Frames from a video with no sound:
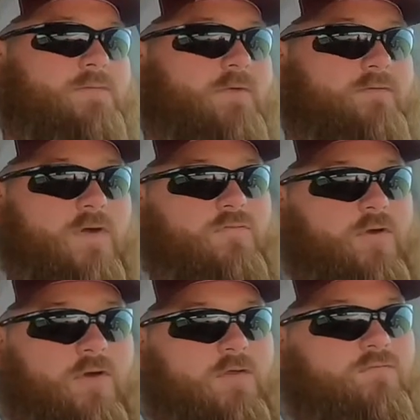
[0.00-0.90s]
don't even know,
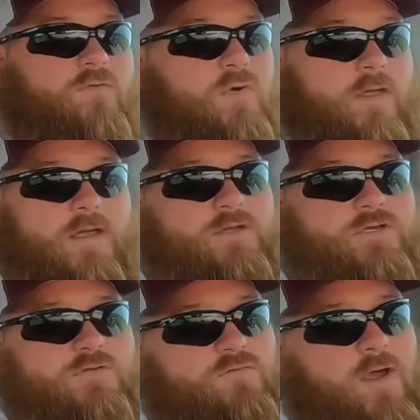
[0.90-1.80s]
30 or 40
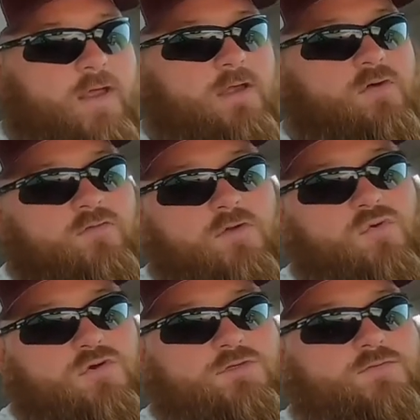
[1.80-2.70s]
inches of rain over the
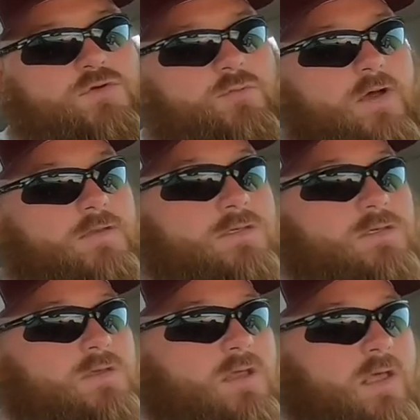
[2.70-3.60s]
course of 2 months,
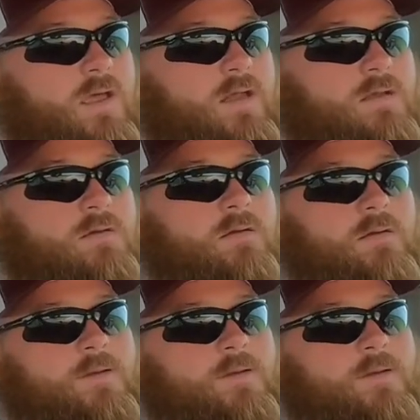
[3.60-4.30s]
and